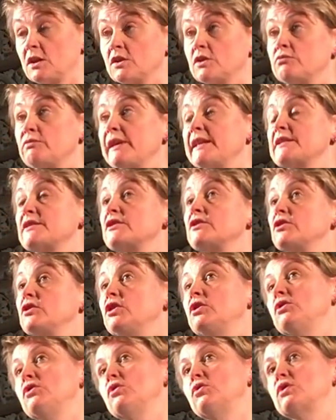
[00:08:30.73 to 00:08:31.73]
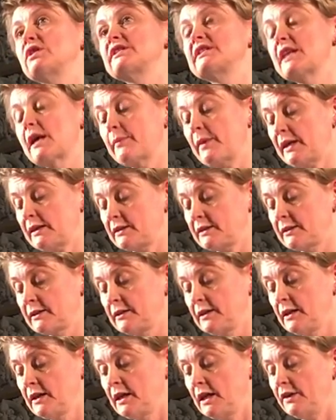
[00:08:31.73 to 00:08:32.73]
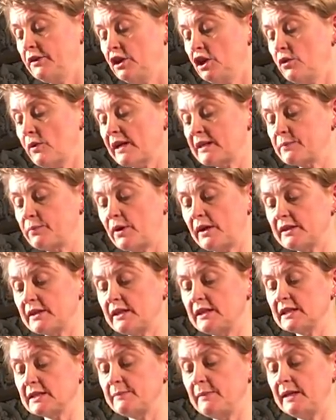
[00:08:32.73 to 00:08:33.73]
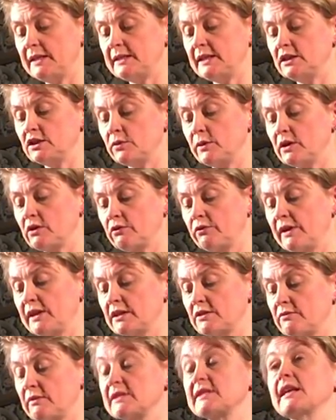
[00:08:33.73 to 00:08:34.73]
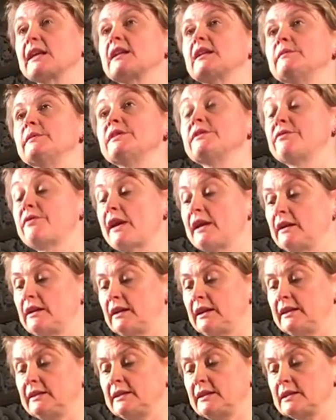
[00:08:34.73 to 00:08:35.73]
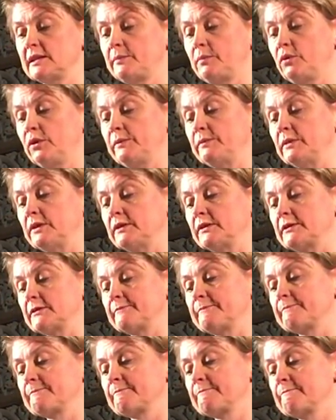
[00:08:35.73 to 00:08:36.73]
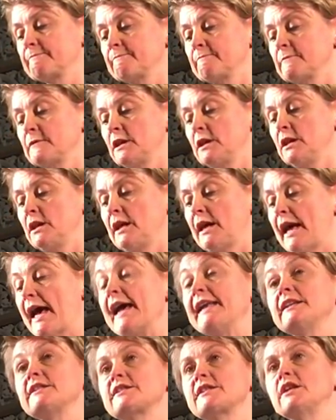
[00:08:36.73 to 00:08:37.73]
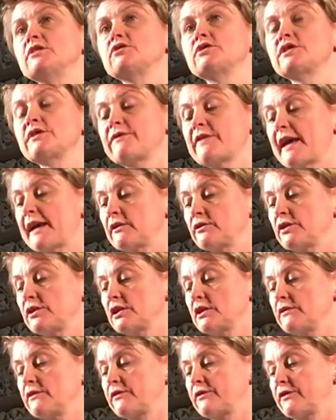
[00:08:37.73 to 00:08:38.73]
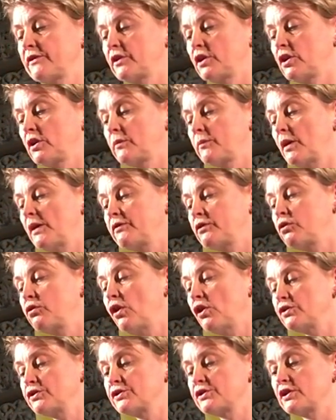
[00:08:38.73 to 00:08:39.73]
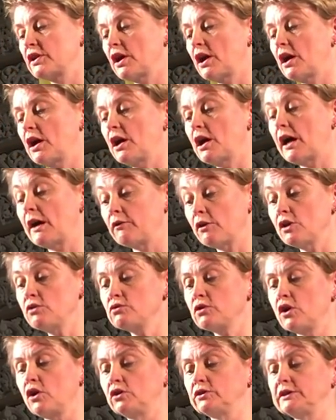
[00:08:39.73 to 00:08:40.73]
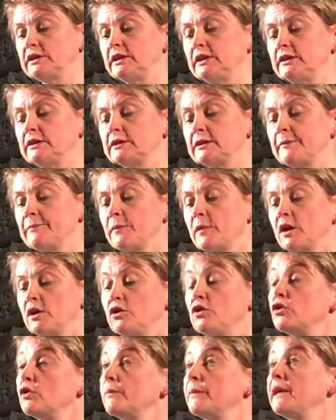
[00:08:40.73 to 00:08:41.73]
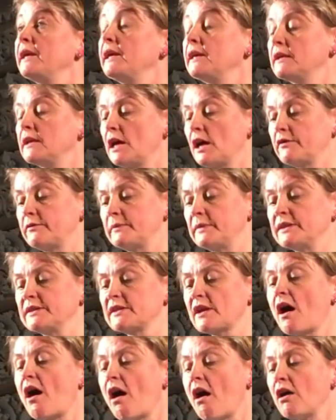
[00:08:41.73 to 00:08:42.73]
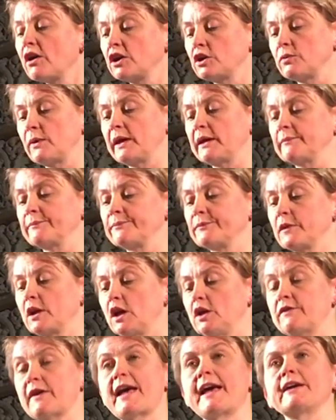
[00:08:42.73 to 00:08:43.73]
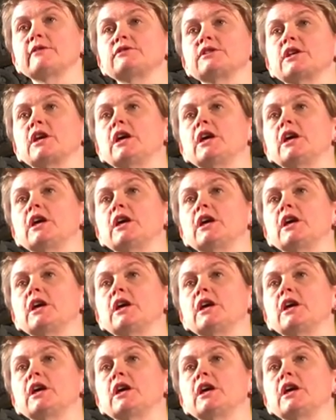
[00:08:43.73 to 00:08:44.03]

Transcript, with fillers: The recent New York summit and the US president's meeting to increase resettlement, frankly, a disappointment. And as hundreds of thousands have, have crossed our own continent, European governments arguing over how to